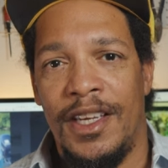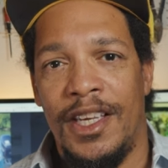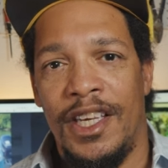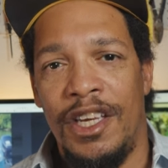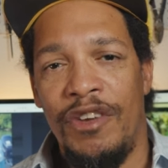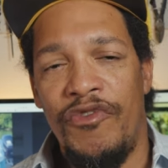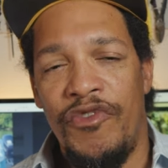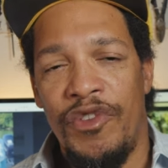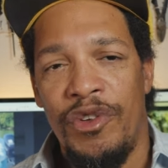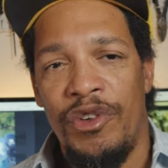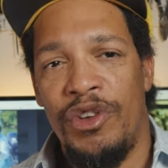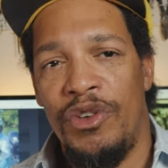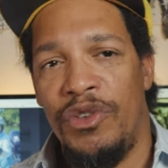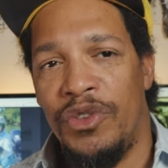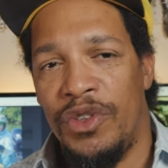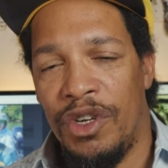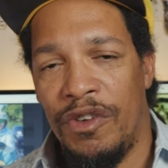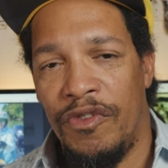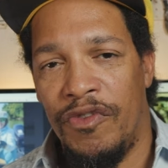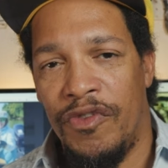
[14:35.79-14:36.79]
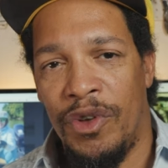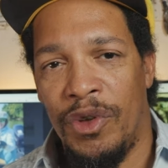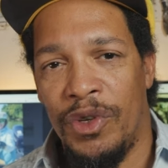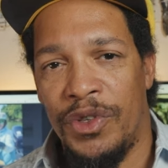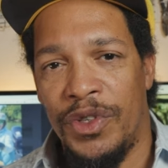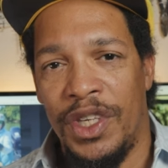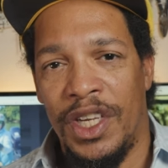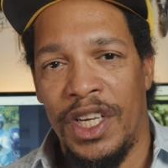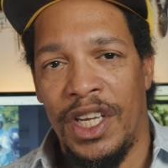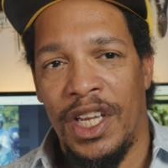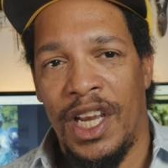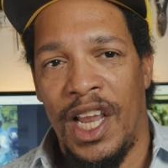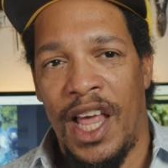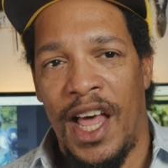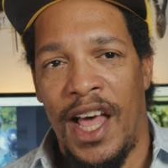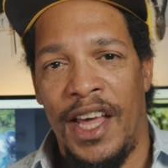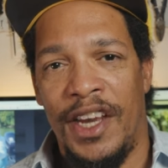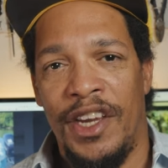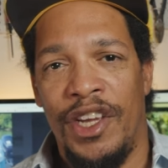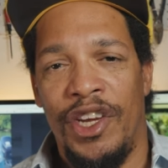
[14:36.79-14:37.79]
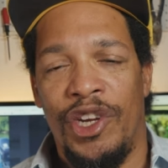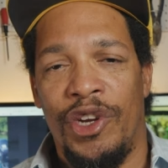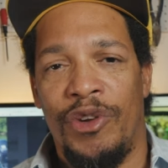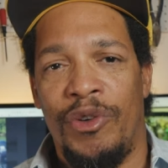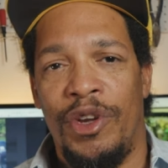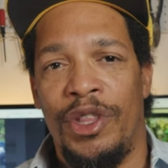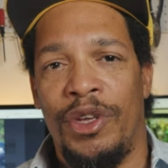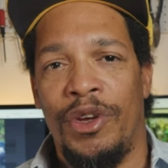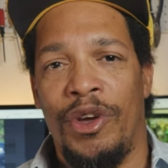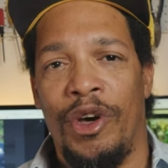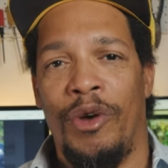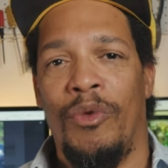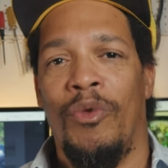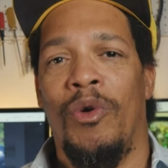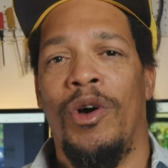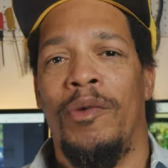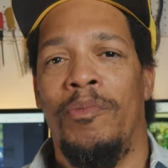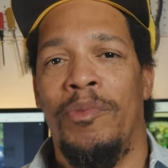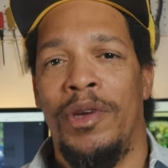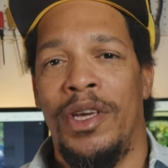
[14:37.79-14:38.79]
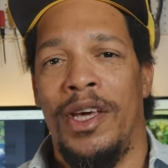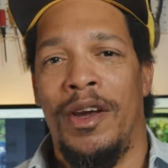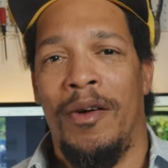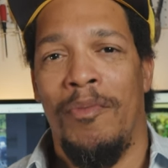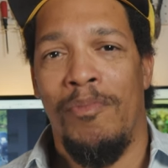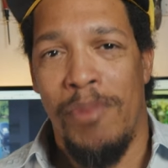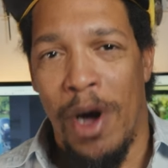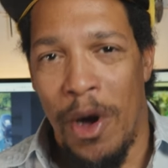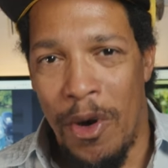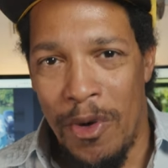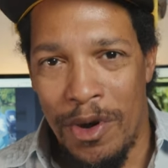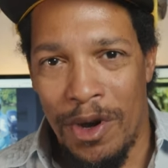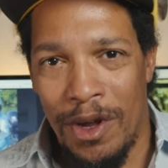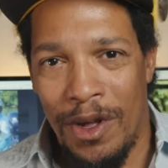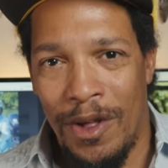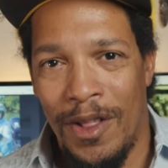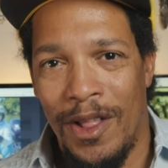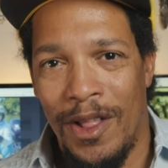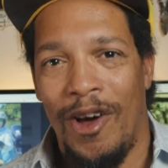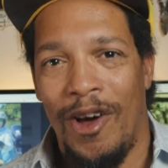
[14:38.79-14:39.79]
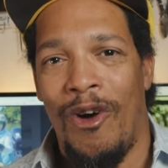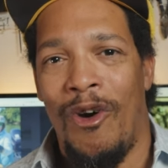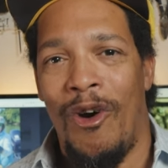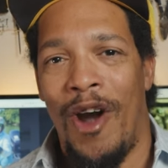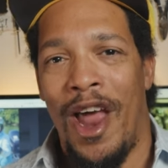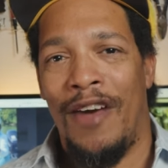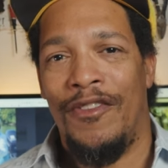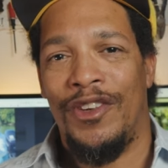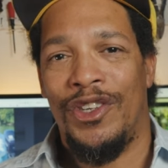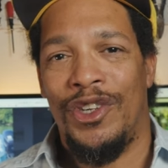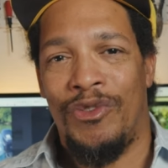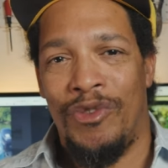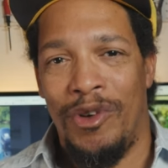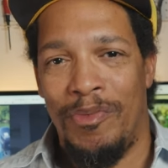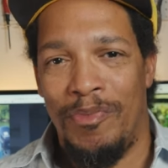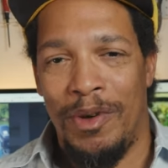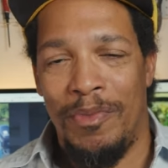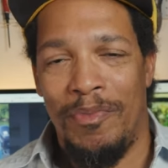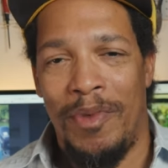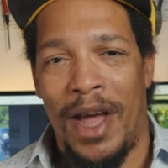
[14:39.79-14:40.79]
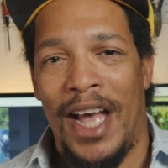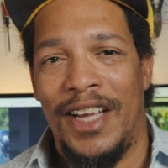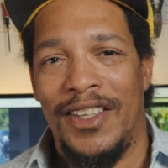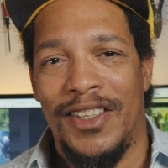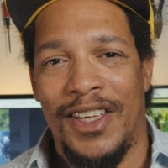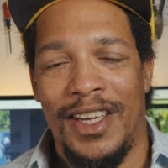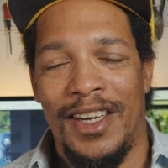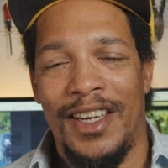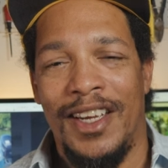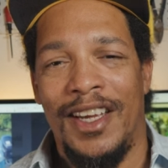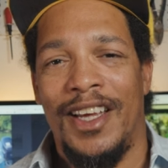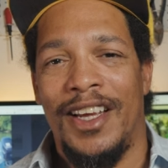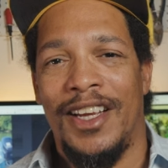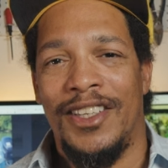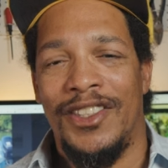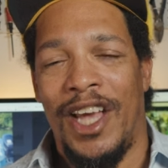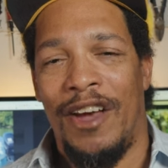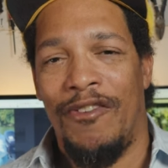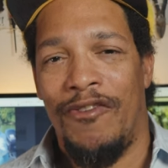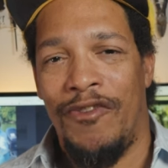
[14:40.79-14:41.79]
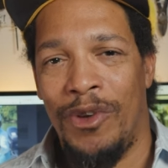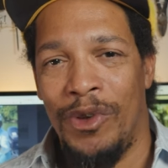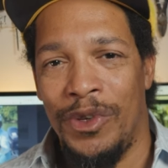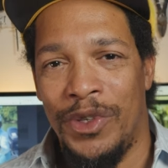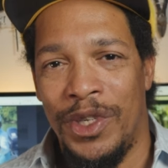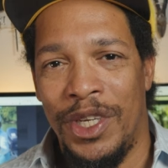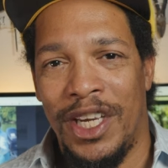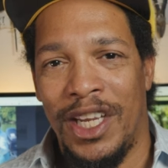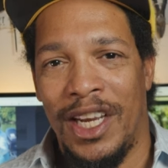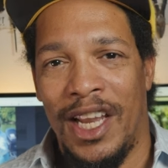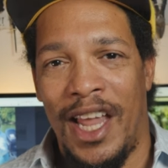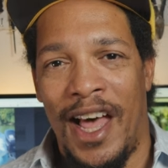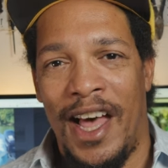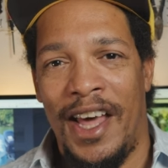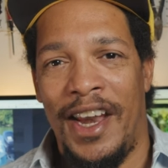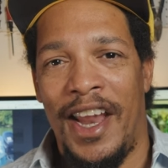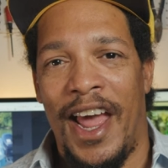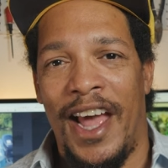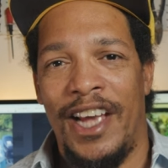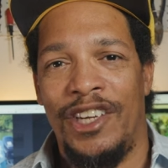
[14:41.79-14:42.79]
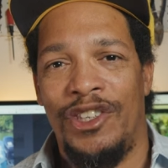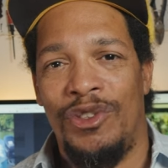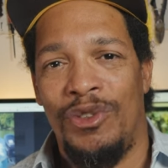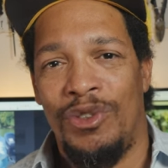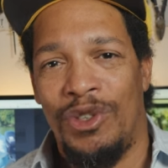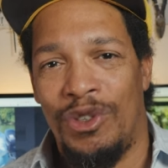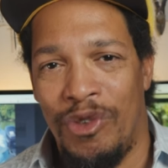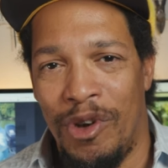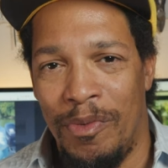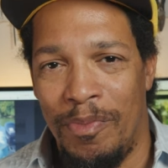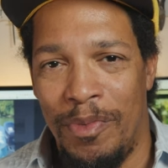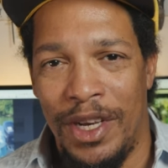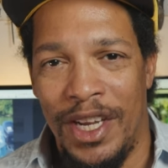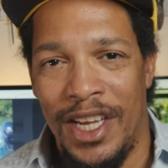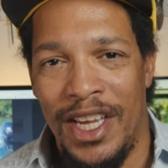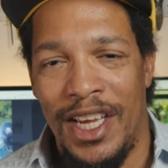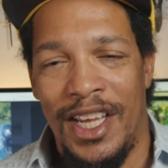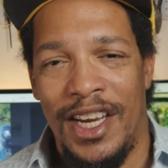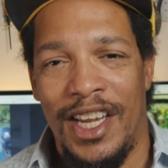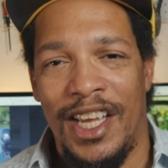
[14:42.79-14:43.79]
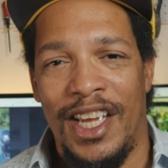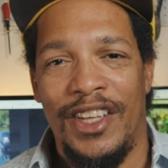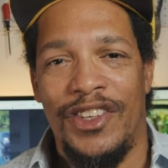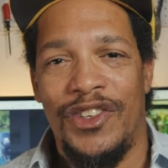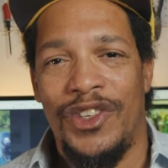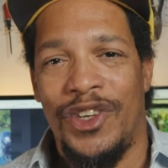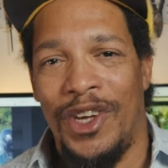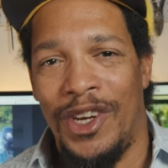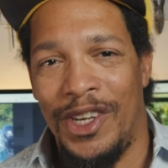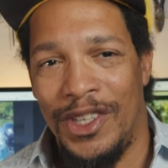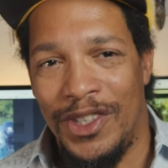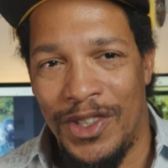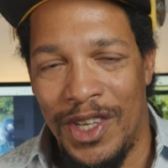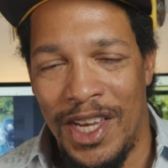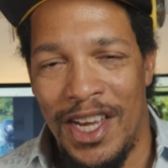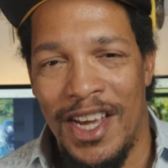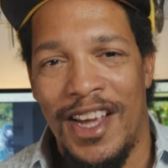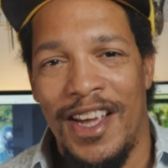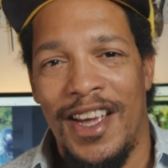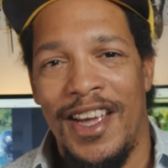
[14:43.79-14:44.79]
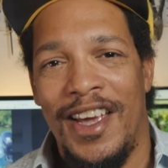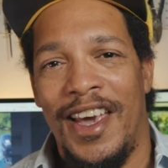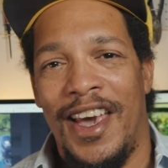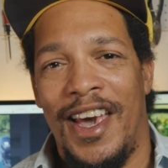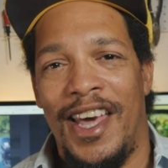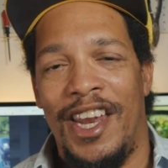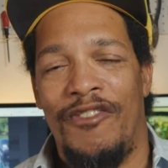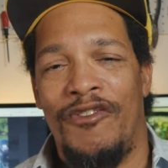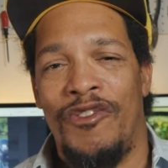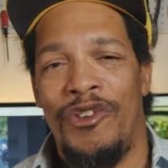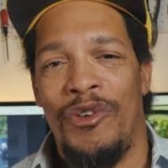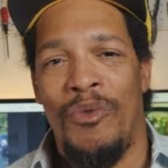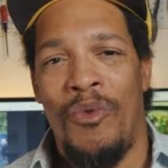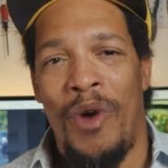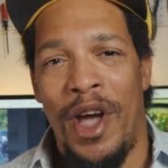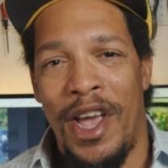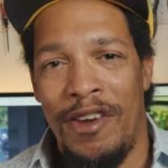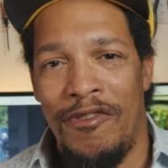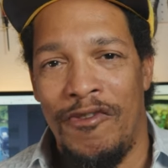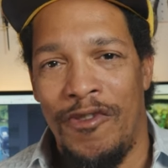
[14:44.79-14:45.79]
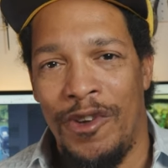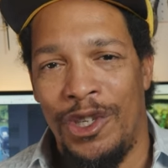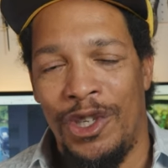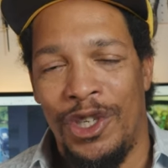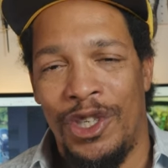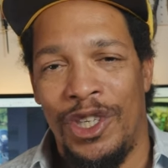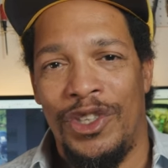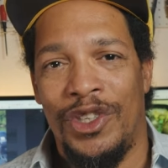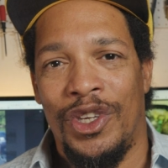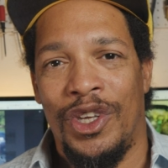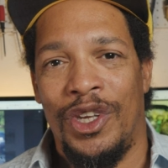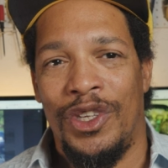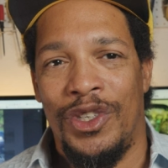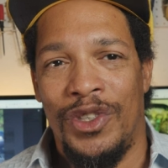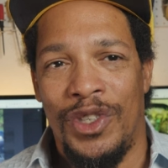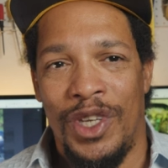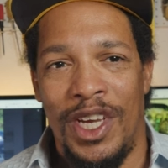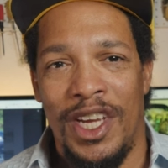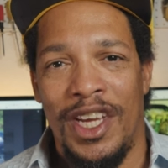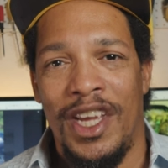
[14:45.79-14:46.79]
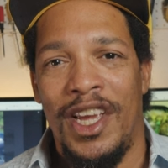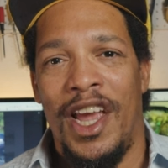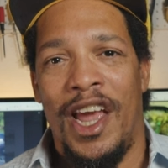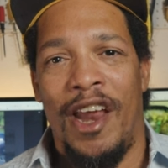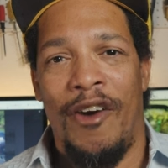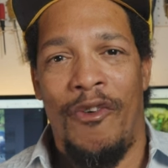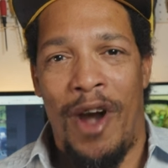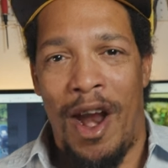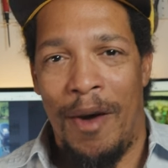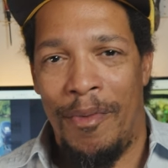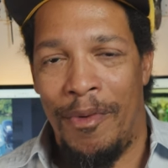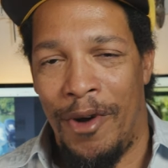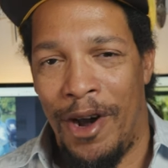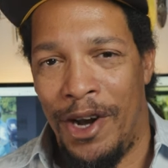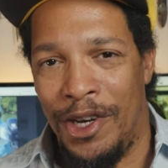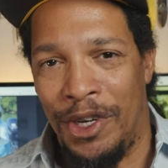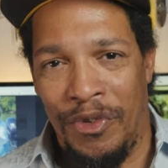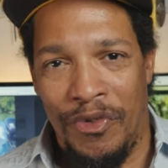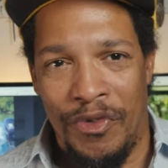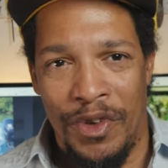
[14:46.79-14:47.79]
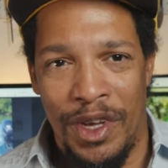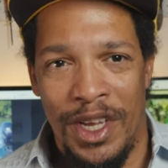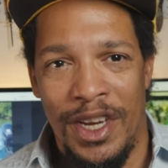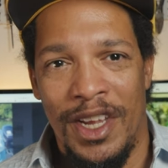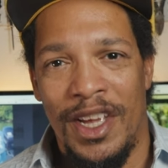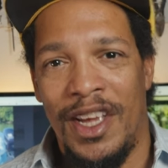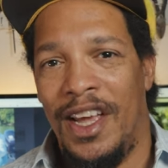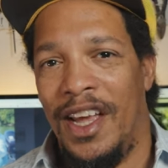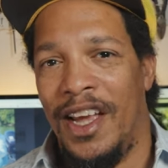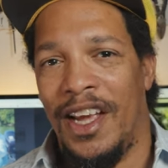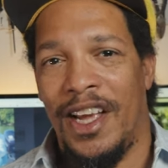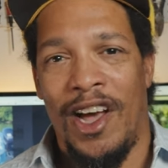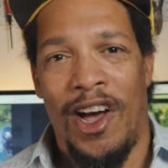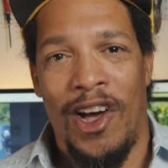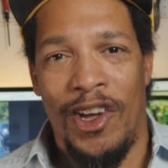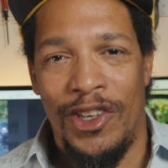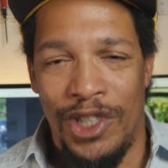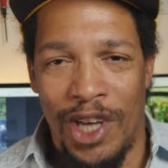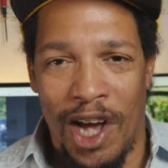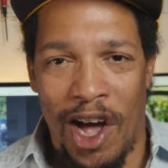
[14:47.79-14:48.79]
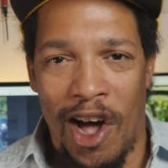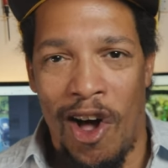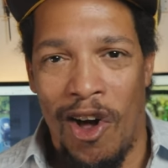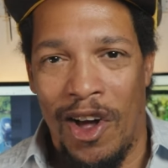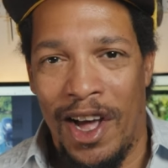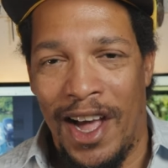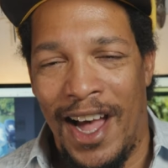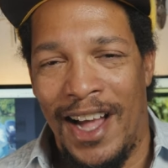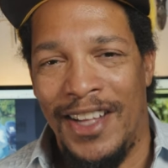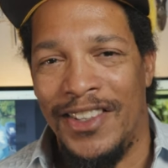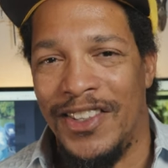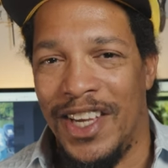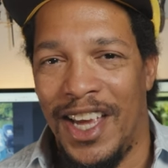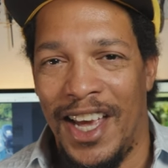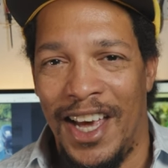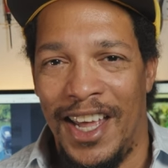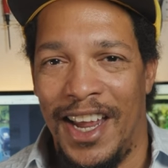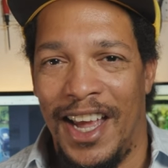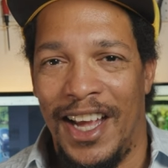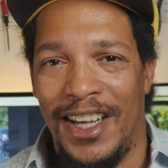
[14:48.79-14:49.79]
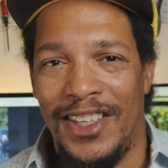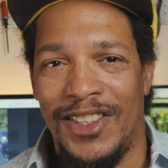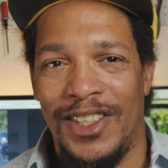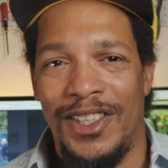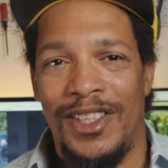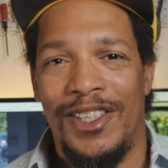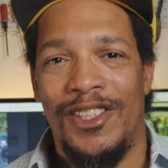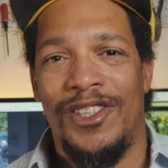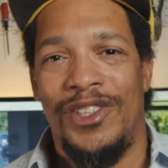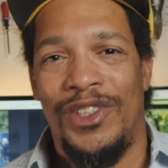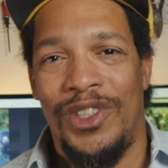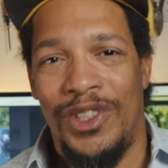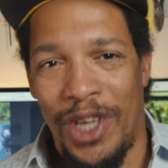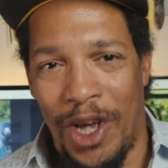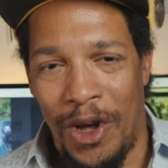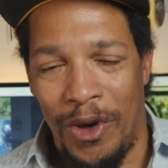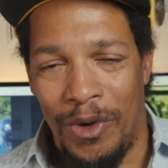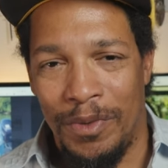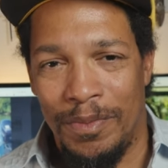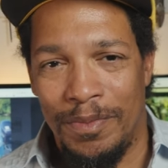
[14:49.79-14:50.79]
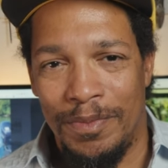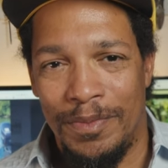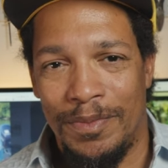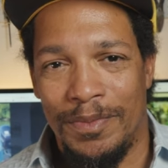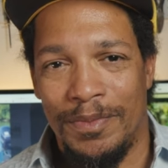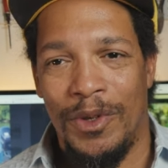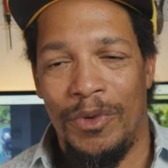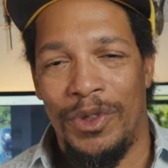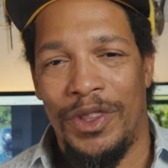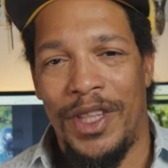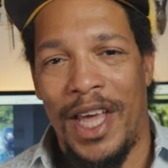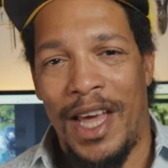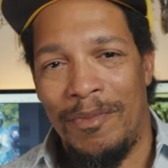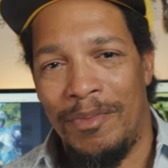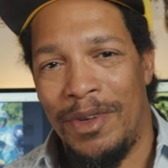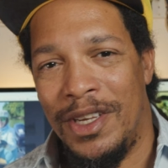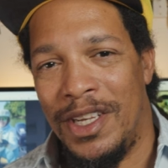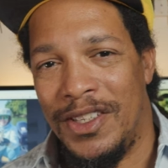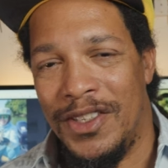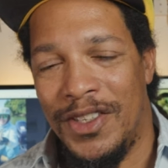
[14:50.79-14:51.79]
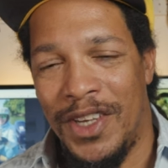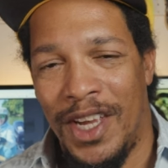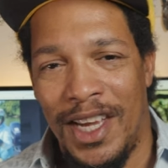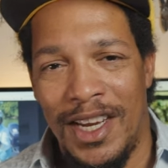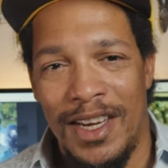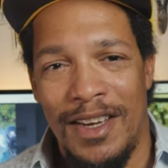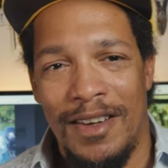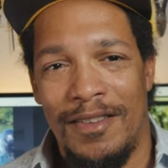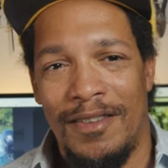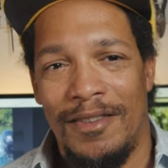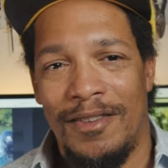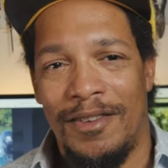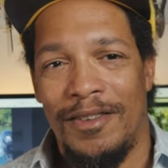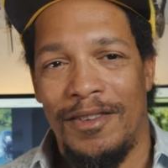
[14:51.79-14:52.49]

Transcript: If you're using a full sinking line, you're either going to want to be in a boat or have a stripping basket, because that full sinking line, as you strip it in, it's going to sink And if you're wade fishing, it's going to sink and wrap around your feet and cause you all kinds of headaches. So that being said,